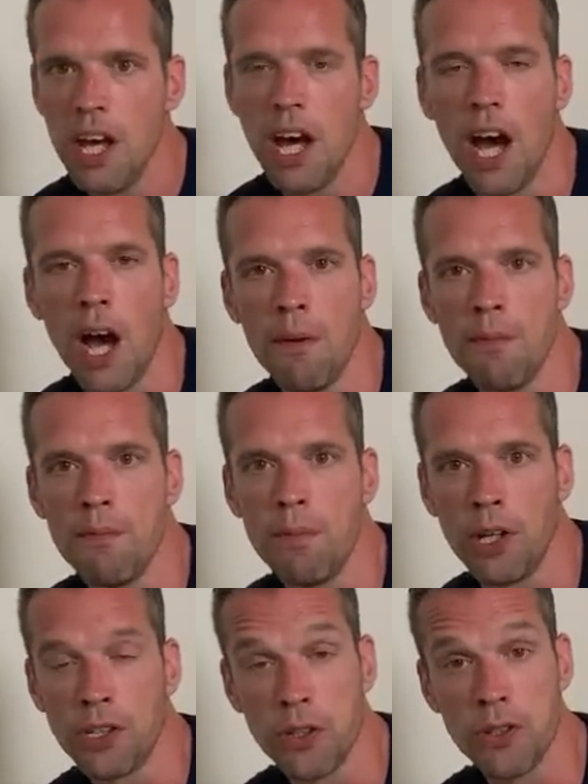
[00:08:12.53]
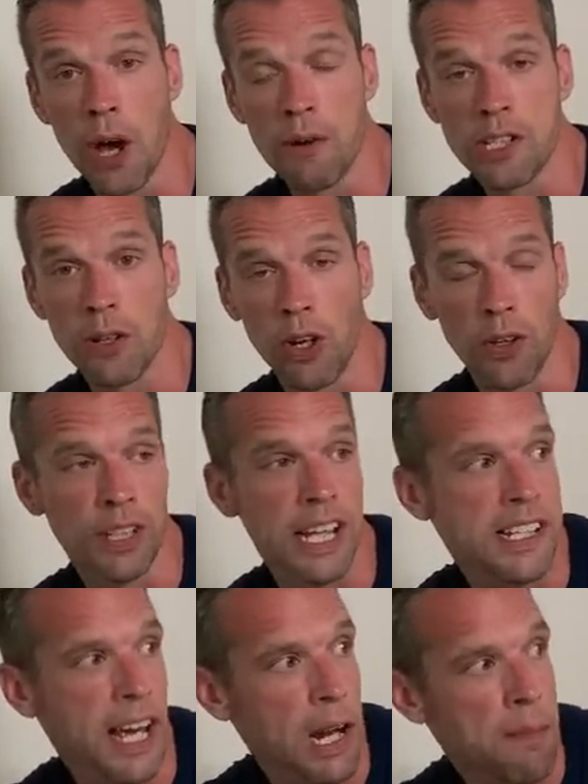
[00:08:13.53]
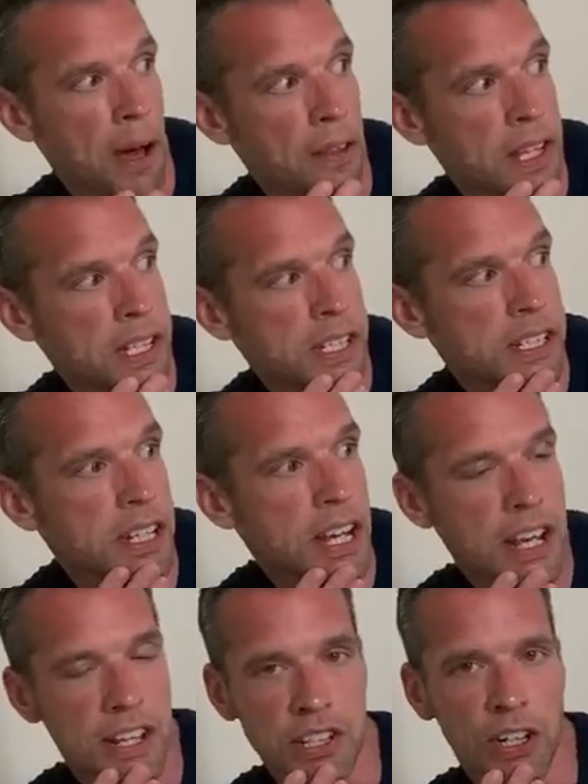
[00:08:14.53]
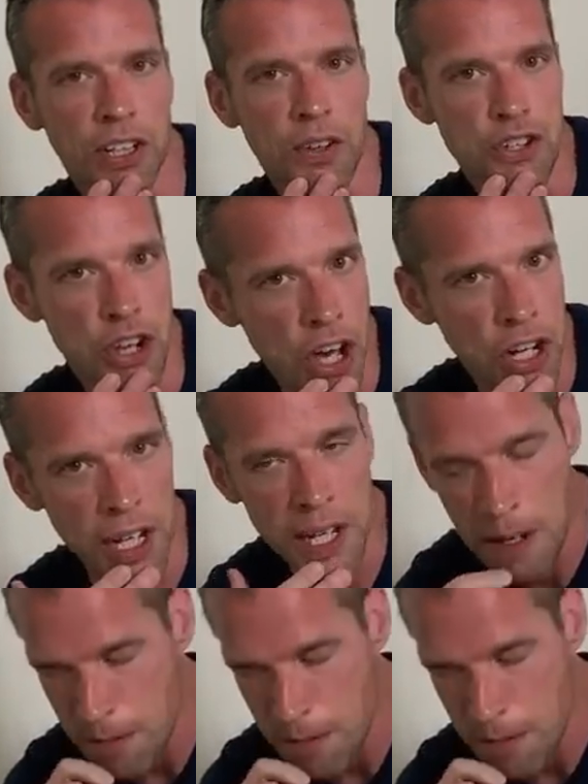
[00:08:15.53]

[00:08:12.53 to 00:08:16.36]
But I do go into a lot of detail about this kind of journey.